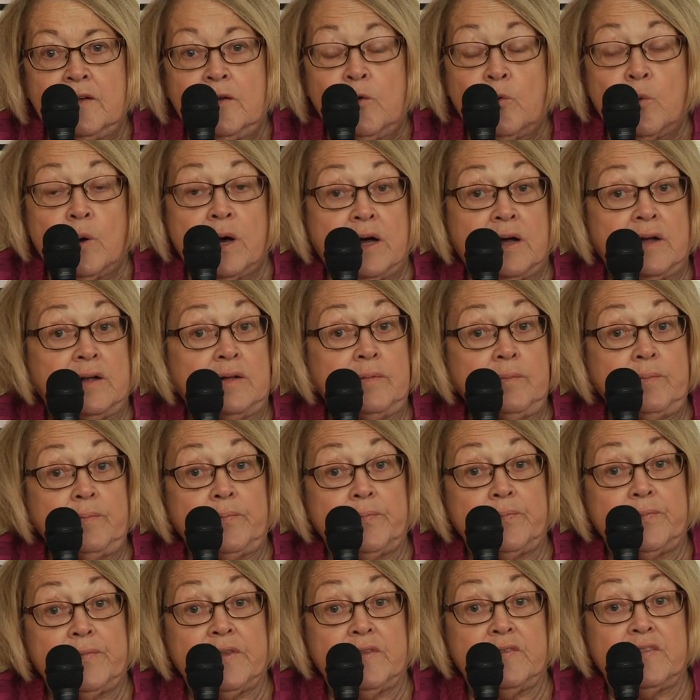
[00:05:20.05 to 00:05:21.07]
Well,
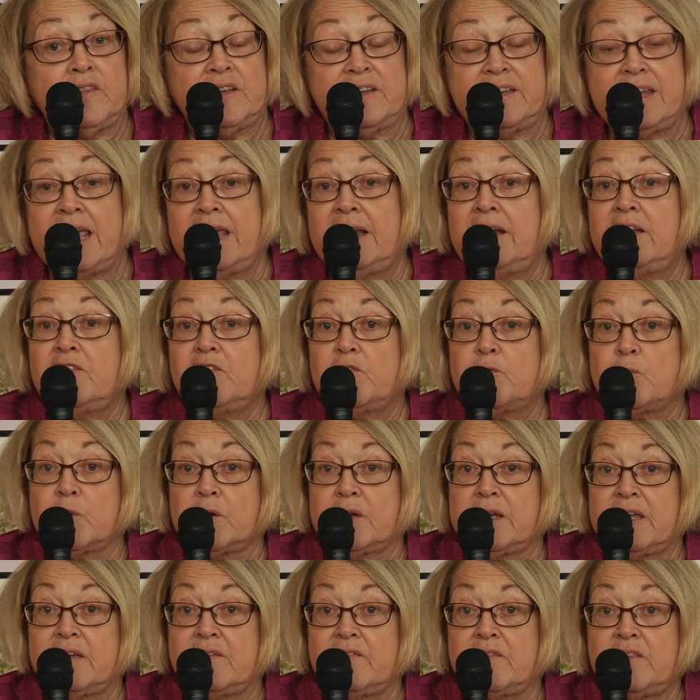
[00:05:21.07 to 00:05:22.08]
the tenants were
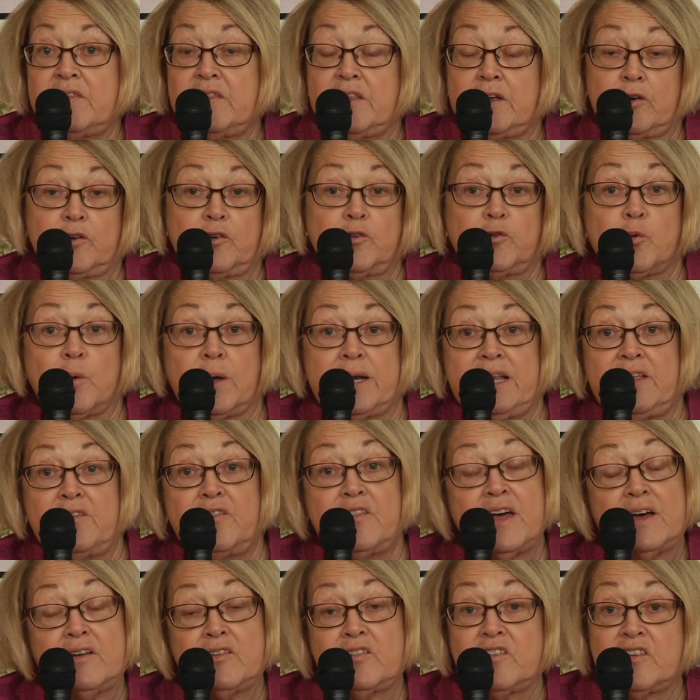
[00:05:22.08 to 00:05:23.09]
given their
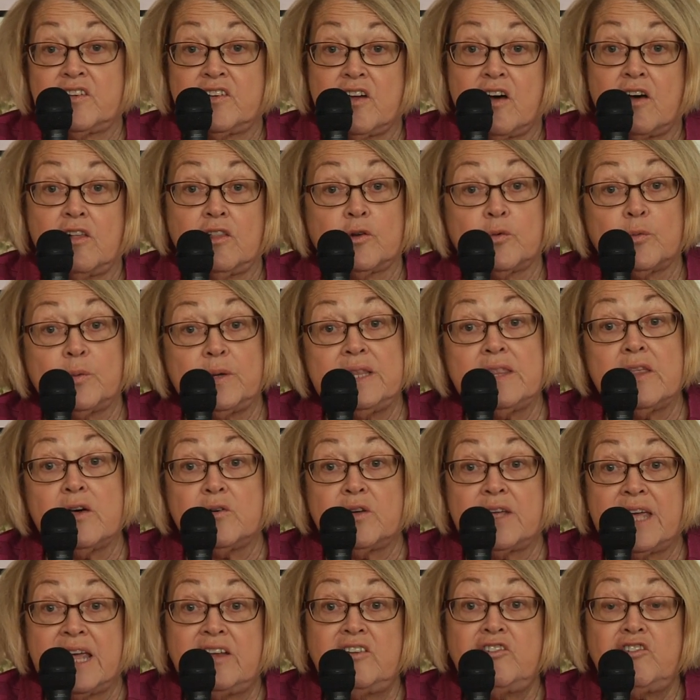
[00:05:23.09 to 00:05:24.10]
$20,000
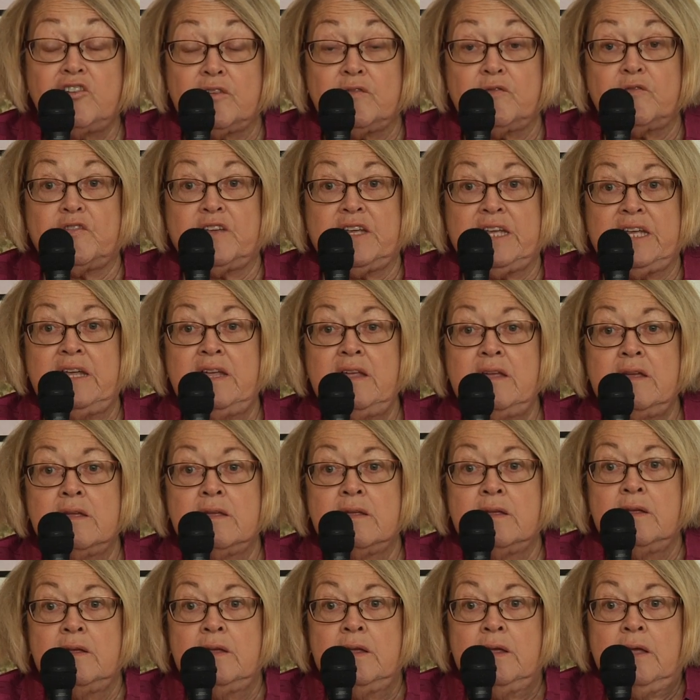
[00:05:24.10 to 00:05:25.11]
relocation fee,
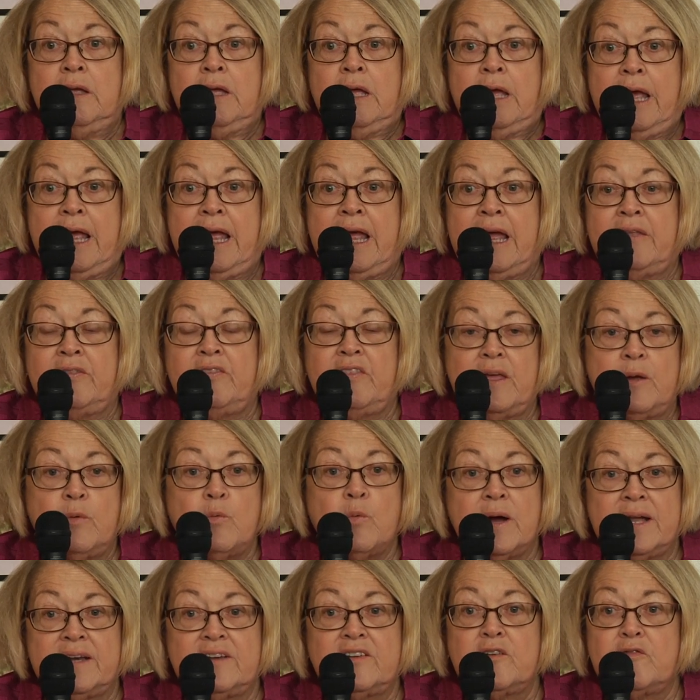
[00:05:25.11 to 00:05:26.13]
and they
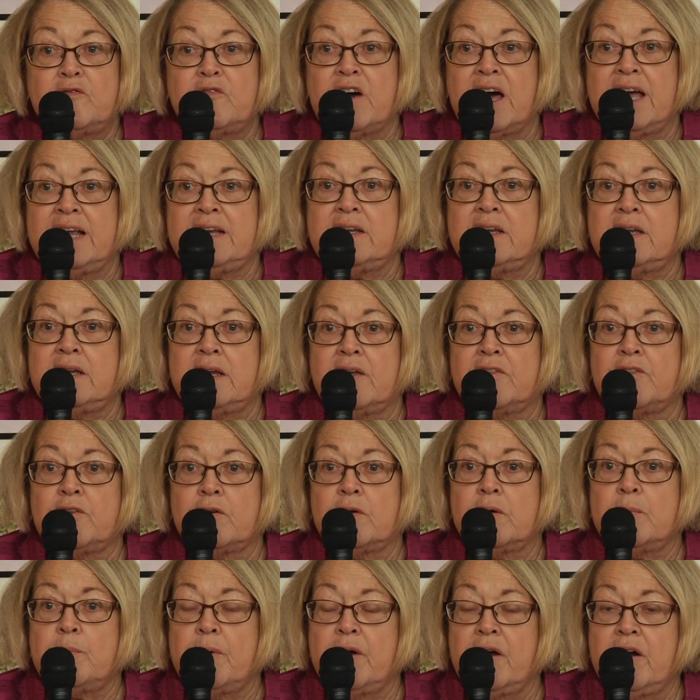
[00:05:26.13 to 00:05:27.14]
went to find
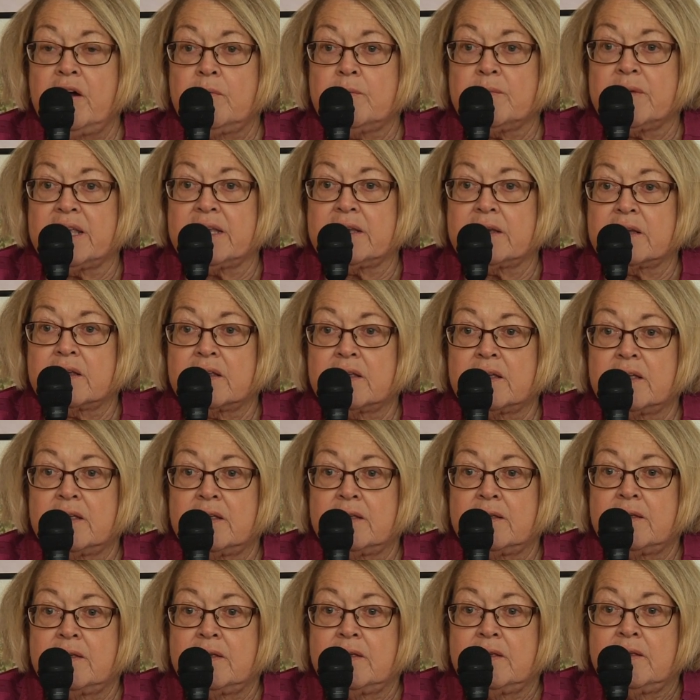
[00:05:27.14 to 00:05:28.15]
another apartment.
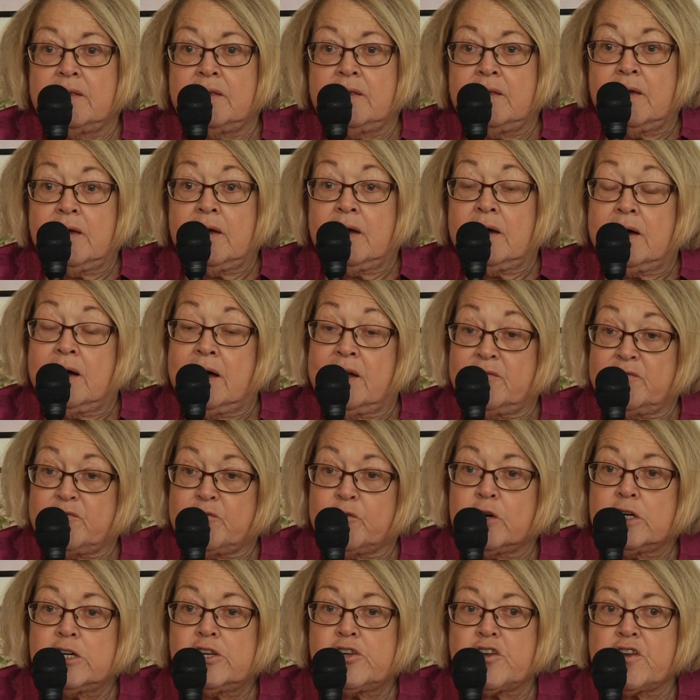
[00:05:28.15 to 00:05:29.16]

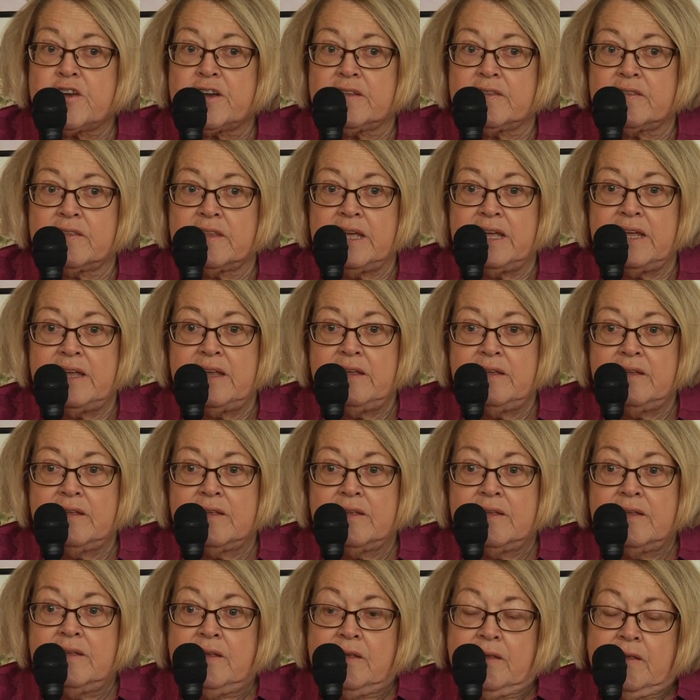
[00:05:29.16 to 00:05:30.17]
Unfortunately,
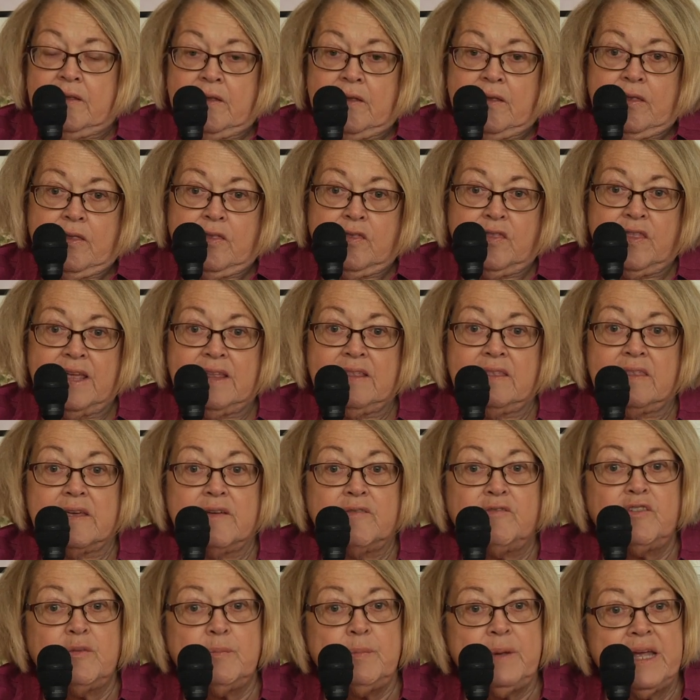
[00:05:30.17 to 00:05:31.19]
they
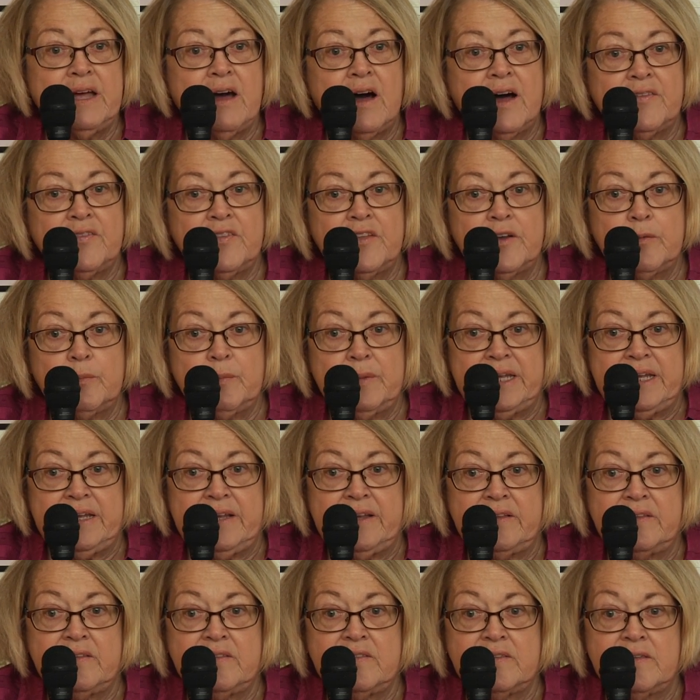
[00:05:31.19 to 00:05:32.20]
lived beyond their
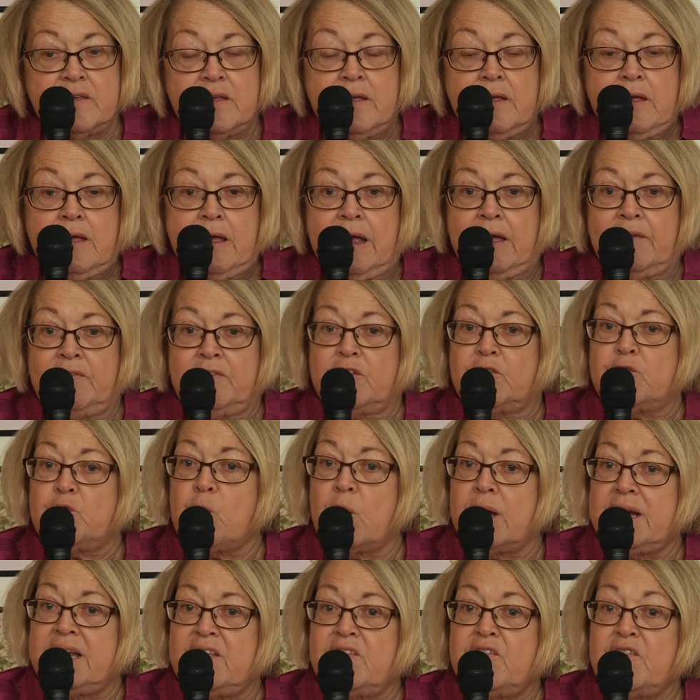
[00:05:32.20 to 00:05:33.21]
means, and the
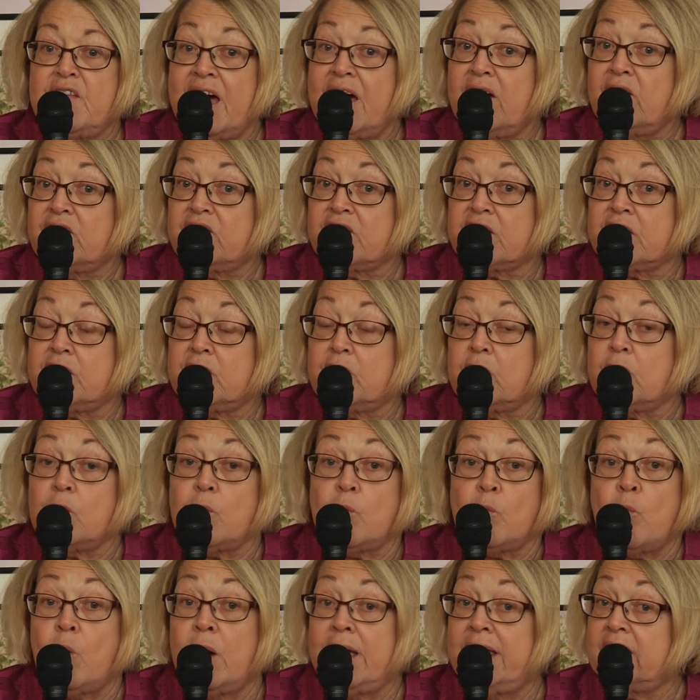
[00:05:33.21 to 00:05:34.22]
$20,000
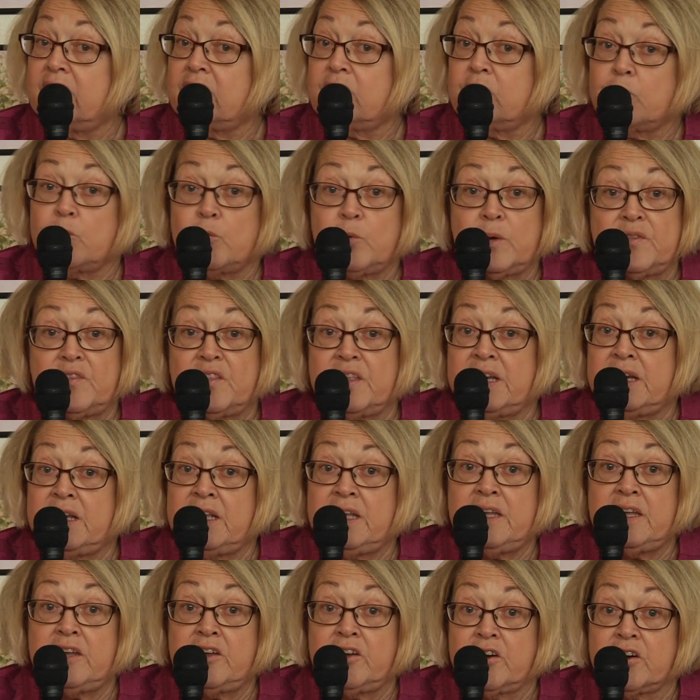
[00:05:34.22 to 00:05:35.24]
went within a
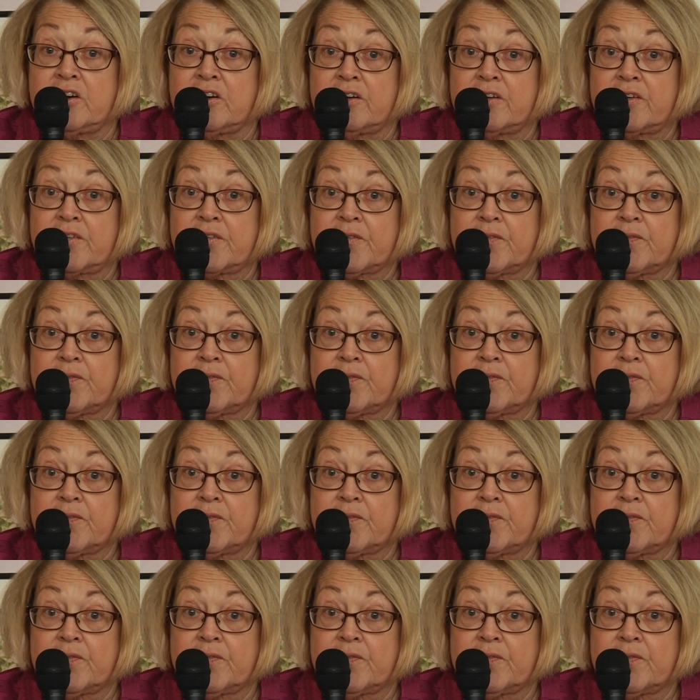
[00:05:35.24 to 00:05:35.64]
year.